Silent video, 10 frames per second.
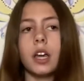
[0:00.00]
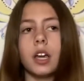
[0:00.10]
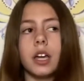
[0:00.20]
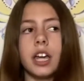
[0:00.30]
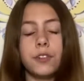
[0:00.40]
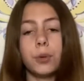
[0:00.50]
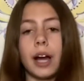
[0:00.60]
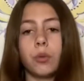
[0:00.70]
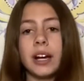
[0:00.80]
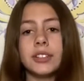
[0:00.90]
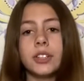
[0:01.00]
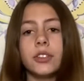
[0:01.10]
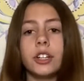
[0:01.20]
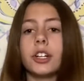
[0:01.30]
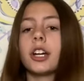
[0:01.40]
if you ride Western,
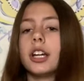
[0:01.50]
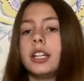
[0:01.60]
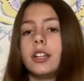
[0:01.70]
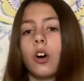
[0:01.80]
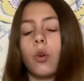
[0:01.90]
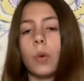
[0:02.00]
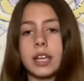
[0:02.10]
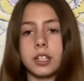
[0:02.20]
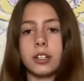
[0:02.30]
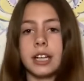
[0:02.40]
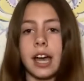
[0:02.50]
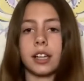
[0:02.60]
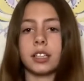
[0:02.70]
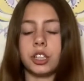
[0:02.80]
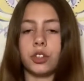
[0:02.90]
then you're going to need all Western
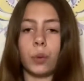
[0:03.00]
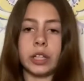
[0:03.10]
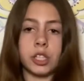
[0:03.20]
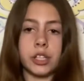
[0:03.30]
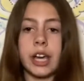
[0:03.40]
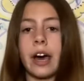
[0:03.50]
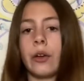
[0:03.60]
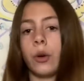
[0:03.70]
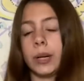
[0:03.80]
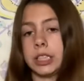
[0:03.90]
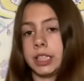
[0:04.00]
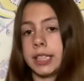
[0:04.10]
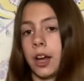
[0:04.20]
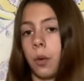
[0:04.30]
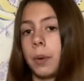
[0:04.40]
tack, such as Western saddle and a Western
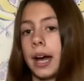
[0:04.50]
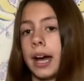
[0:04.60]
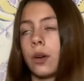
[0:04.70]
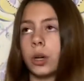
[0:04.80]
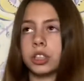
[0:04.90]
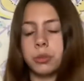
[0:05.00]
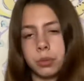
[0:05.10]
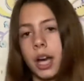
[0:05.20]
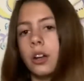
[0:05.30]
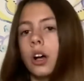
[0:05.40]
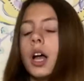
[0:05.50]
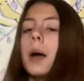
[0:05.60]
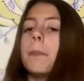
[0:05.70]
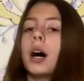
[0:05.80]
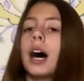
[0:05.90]
saddle pad, Western bridle.
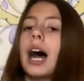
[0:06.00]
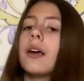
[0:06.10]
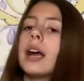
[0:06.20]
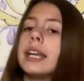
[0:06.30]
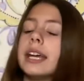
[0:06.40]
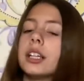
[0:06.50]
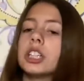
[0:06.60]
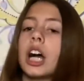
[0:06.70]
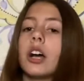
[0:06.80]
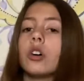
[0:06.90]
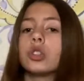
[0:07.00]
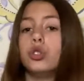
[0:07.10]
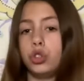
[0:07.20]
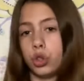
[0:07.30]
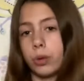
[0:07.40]
But I ride English. I also
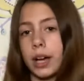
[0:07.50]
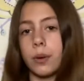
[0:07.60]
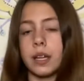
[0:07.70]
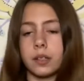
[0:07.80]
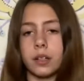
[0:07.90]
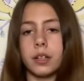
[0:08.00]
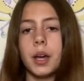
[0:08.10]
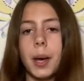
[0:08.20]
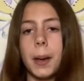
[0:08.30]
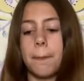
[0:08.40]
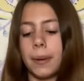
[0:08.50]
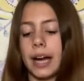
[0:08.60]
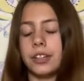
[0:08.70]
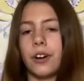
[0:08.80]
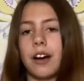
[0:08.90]
do ride Western, but
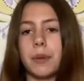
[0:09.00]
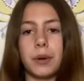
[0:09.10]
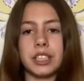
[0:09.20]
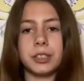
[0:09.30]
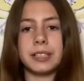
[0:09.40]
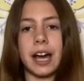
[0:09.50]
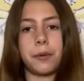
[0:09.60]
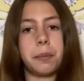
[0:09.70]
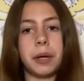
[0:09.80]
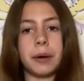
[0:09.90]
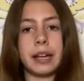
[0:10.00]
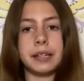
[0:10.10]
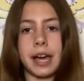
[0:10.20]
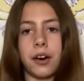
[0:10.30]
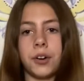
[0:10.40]
I don't have my Western tack with me right
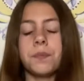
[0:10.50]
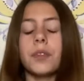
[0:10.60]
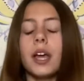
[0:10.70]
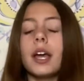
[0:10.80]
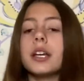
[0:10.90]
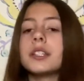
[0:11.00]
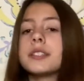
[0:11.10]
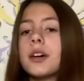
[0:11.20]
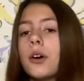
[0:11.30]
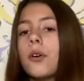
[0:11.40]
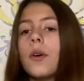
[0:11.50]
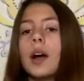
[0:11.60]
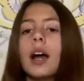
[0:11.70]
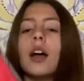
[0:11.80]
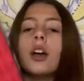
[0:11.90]
now. So
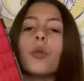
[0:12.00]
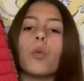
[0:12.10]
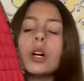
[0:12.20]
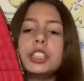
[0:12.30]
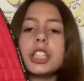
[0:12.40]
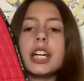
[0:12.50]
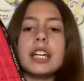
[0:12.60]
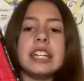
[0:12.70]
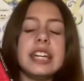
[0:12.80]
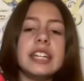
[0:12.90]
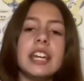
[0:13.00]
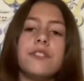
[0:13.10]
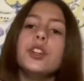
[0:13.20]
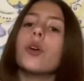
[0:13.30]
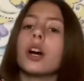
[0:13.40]
what you're going to need
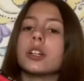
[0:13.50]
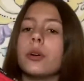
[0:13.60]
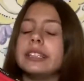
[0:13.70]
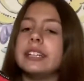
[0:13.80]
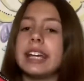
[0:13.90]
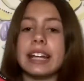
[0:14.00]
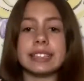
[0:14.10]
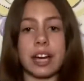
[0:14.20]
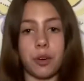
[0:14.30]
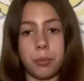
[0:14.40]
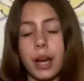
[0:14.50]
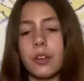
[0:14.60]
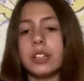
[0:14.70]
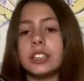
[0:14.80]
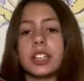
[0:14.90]
if you are going to get a saddle and bridle
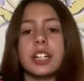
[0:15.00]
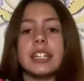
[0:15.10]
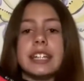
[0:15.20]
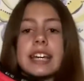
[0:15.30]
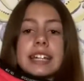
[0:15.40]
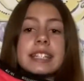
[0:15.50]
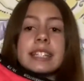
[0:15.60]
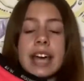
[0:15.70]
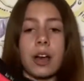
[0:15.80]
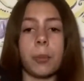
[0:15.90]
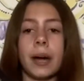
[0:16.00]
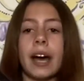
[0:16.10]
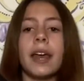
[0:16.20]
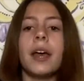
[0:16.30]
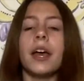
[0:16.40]
is you're going to need a saddle
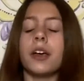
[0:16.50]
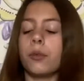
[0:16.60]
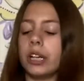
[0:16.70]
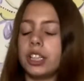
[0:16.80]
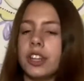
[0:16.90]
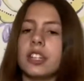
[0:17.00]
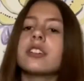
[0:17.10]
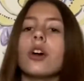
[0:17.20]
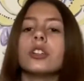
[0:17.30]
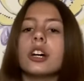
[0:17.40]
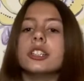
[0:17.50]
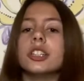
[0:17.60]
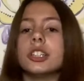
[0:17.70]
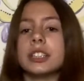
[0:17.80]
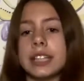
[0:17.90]
pad, which this goes under
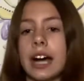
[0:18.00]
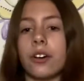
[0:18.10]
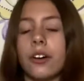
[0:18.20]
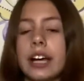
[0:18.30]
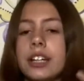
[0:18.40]
your saddle, and